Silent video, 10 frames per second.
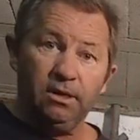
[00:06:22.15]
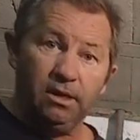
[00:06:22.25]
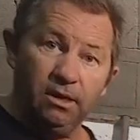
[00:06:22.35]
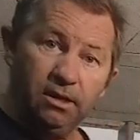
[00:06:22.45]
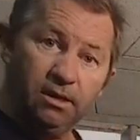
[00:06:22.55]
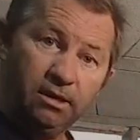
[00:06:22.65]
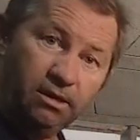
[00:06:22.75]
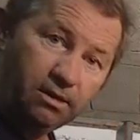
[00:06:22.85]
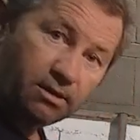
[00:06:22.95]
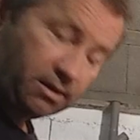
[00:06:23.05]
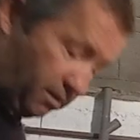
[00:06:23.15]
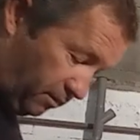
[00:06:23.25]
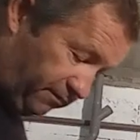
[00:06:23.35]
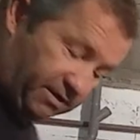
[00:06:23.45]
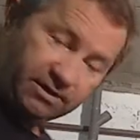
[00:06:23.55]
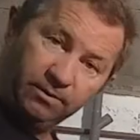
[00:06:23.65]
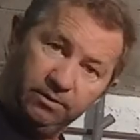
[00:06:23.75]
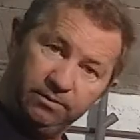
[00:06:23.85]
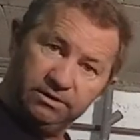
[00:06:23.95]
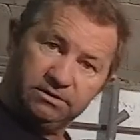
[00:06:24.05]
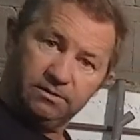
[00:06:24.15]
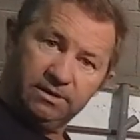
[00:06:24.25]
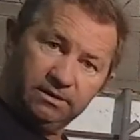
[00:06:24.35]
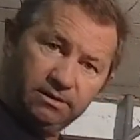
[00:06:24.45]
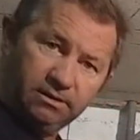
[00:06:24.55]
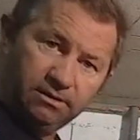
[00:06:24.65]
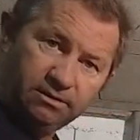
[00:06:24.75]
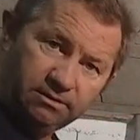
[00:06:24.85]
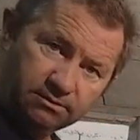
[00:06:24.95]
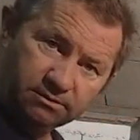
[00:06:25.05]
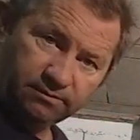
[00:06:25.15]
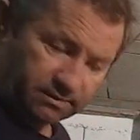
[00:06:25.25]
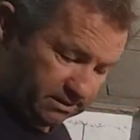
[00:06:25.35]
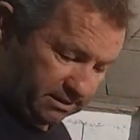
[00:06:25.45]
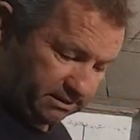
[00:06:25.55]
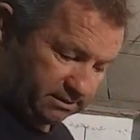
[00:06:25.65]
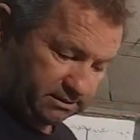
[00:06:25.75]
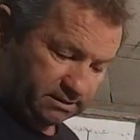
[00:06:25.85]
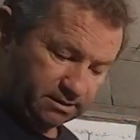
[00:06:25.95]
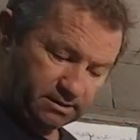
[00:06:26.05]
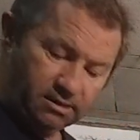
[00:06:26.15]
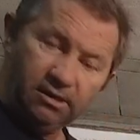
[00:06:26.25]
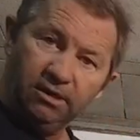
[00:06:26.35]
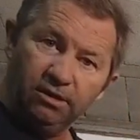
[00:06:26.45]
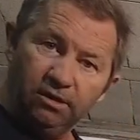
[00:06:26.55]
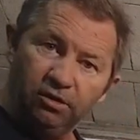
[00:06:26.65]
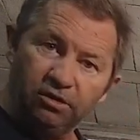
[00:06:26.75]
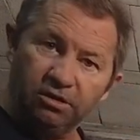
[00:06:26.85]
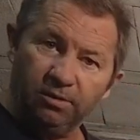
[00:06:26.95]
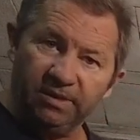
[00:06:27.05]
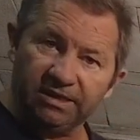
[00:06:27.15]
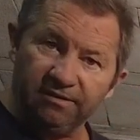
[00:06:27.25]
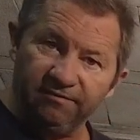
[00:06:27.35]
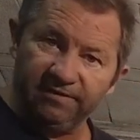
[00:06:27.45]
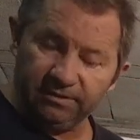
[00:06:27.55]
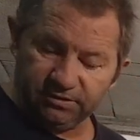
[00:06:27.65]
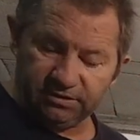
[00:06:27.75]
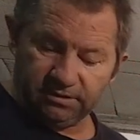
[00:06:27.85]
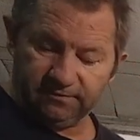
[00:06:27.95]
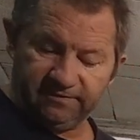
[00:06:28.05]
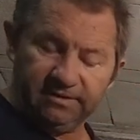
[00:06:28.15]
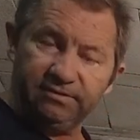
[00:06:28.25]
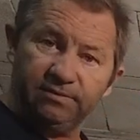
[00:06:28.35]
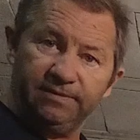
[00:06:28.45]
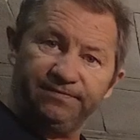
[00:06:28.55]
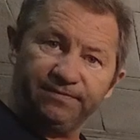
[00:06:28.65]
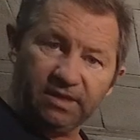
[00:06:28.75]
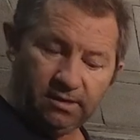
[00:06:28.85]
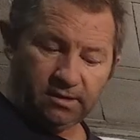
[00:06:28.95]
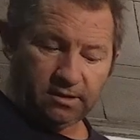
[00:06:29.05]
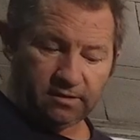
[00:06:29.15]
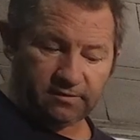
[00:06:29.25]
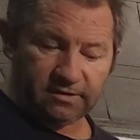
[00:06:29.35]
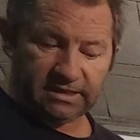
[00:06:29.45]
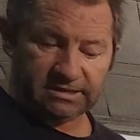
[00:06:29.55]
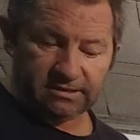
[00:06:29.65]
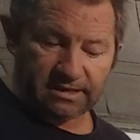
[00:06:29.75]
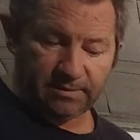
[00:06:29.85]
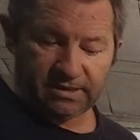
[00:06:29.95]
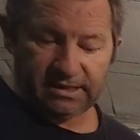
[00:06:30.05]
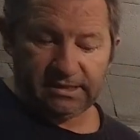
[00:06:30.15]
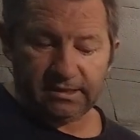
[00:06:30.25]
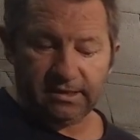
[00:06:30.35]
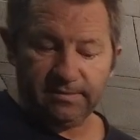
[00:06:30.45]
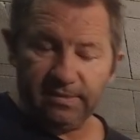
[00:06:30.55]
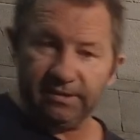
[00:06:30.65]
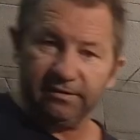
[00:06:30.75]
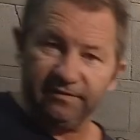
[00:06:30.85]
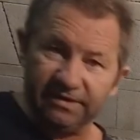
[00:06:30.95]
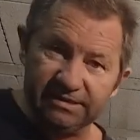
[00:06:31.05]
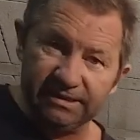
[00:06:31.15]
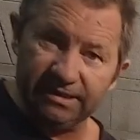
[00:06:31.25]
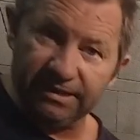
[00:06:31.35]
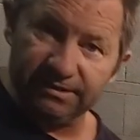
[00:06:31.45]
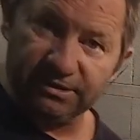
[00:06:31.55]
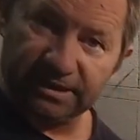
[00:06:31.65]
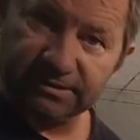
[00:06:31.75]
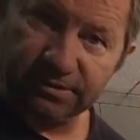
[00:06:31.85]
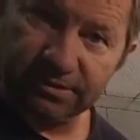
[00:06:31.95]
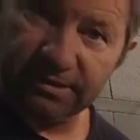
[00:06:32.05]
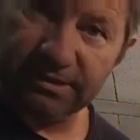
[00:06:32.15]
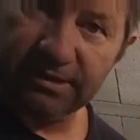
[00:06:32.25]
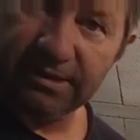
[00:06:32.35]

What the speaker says: And I love it at the moment. It's got a really nice ergonomic feel to it. I've got a nice little ebony, I don't know if you can see that jack socket